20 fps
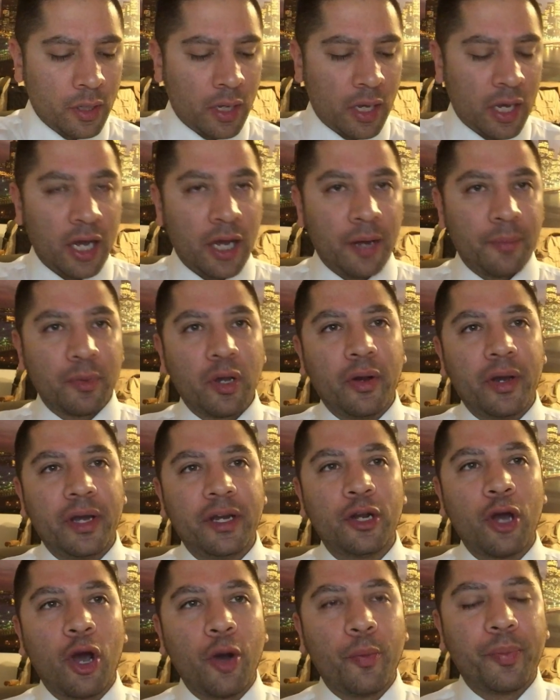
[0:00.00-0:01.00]
um, go ahead
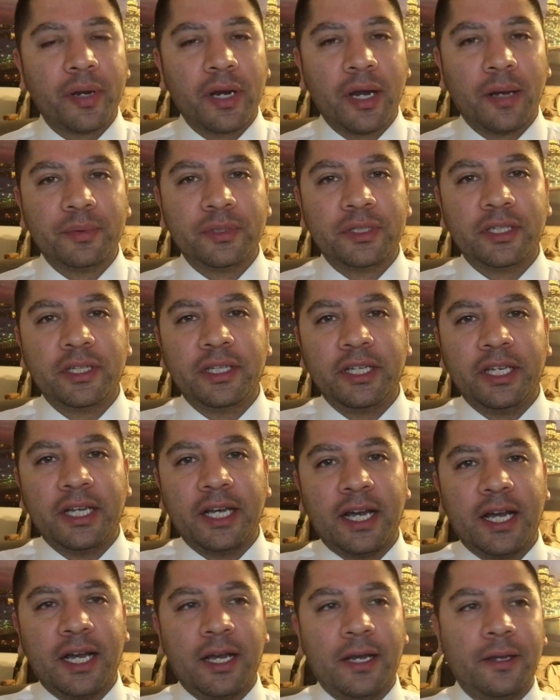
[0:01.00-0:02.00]
and open up to the,
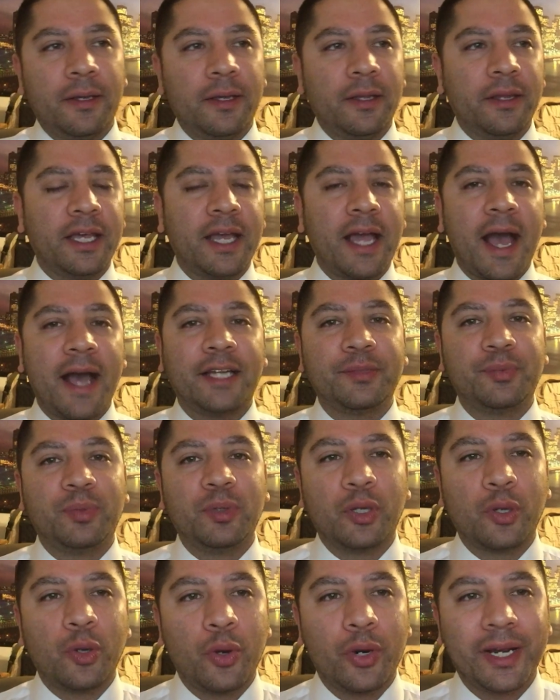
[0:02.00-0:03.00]
uh, the
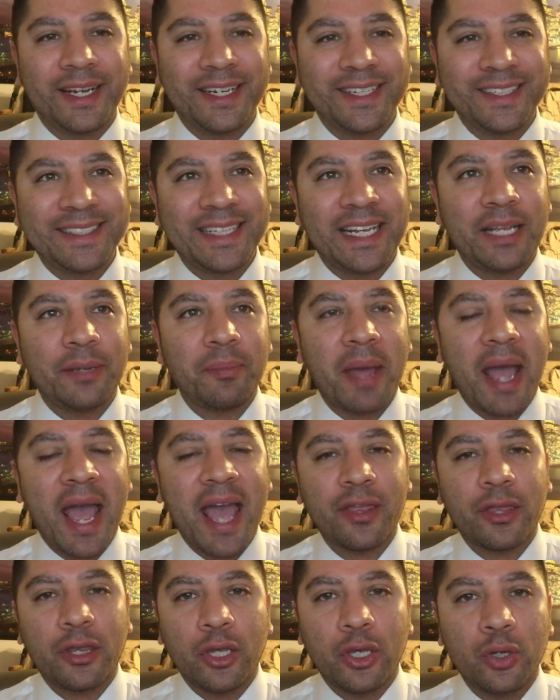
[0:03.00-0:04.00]
Gospel according to St.
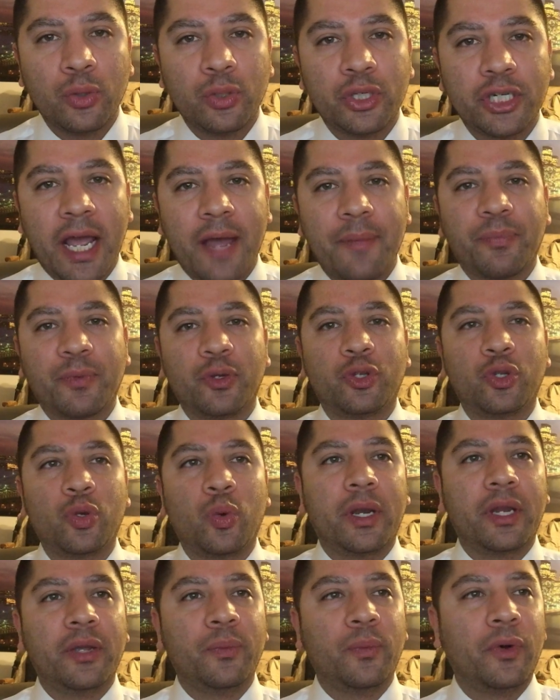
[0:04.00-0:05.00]
Matthew chapter
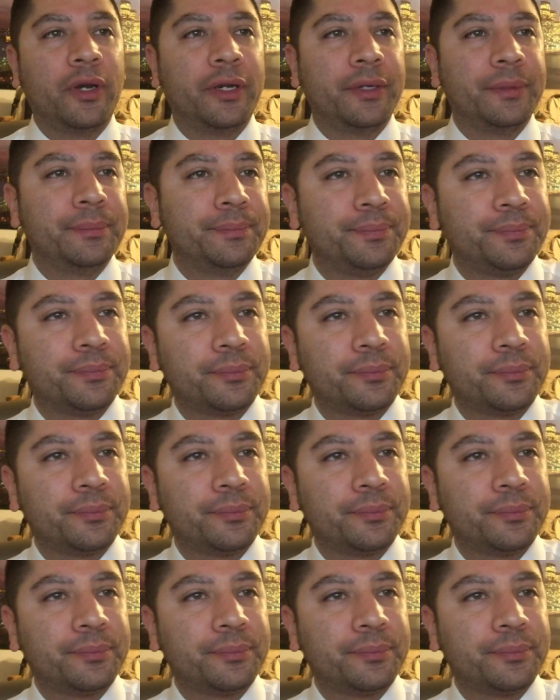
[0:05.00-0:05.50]
21.